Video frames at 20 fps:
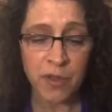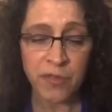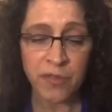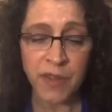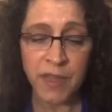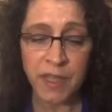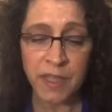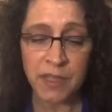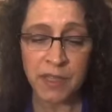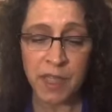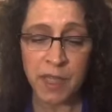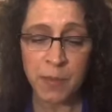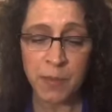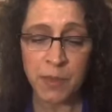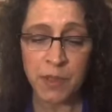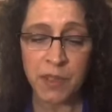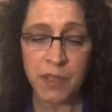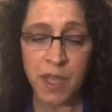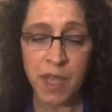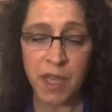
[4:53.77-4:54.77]

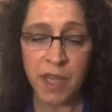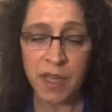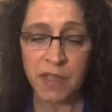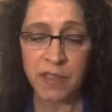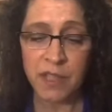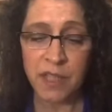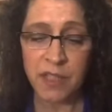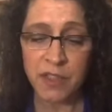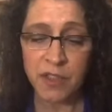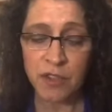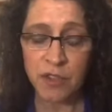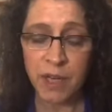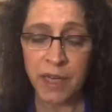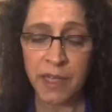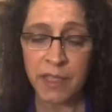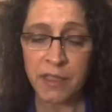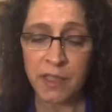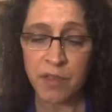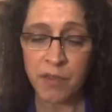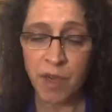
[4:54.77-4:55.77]
fingertips as I
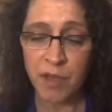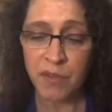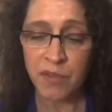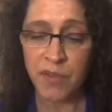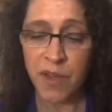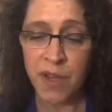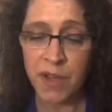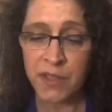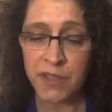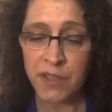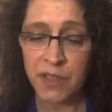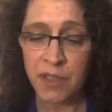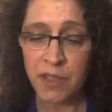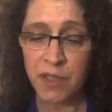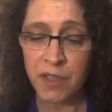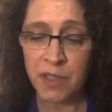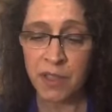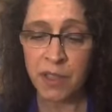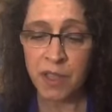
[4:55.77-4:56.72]
strain to run faster.